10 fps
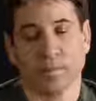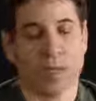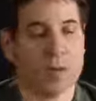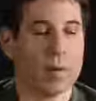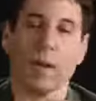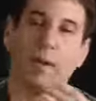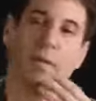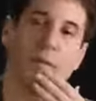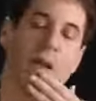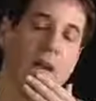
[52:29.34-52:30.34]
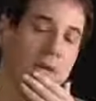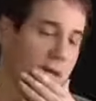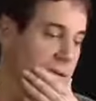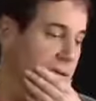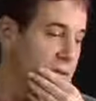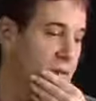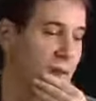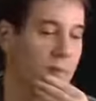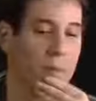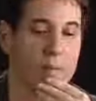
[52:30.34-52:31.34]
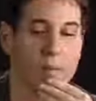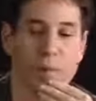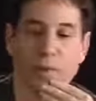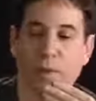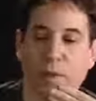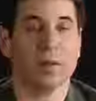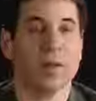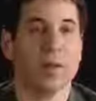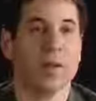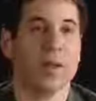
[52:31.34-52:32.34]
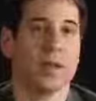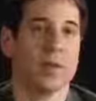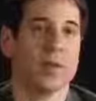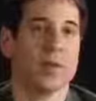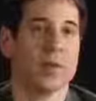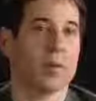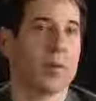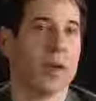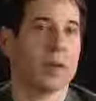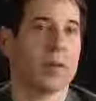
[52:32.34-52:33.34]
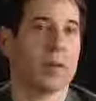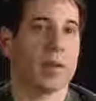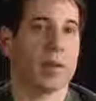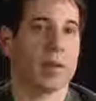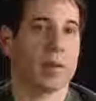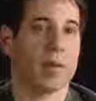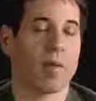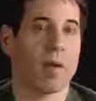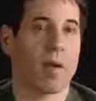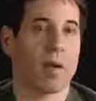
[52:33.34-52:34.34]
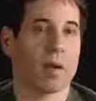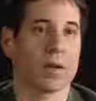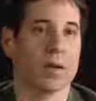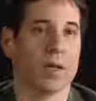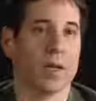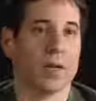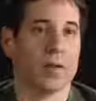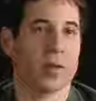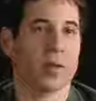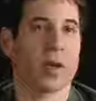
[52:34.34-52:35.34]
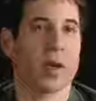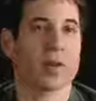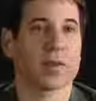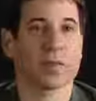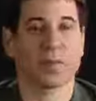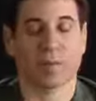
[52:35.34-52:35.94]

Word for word: gee, I don't even know how to describe what were Little Hook, and they were usually about teenage subjects.